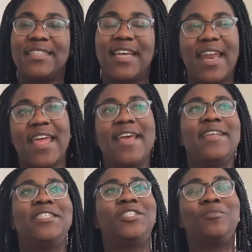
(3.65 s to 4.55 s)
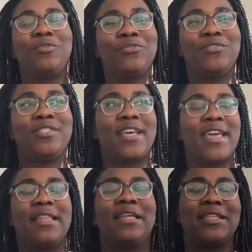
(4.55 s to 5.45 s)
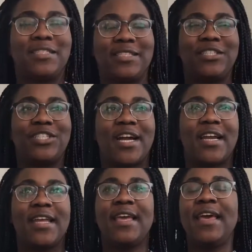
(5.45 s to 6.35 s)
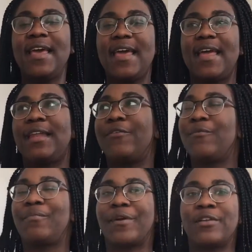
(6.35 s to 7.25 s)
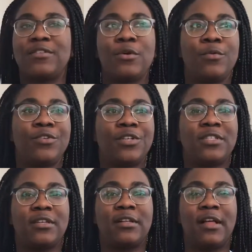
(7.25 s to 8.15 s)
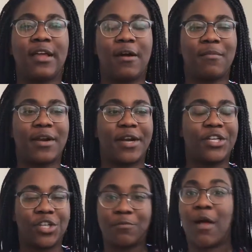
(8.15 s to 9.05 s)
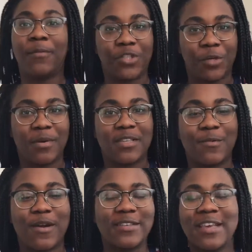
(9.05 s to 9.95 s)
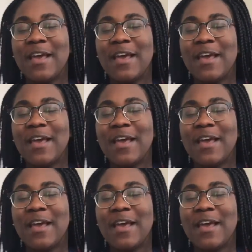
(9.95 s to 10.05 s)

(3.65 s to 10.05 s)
Today is such a beautiful day, like the sun is shining and the birds, which are still like on migration, are probably chirping somewhere else,